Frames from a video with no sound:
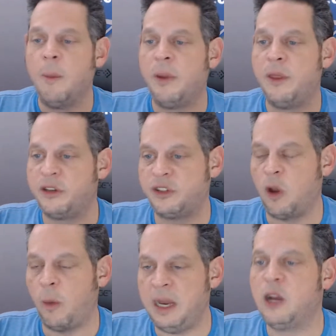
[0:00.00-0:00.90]
But there's
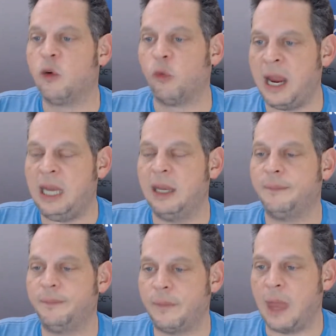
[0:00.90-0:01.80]
so many great
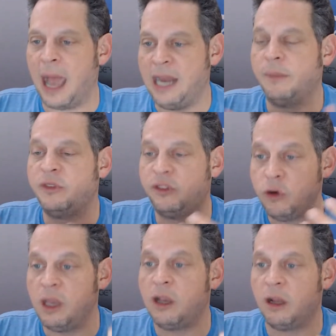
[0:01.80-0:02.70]
items
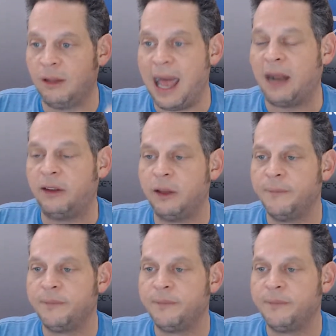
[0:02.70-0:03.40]
you can collect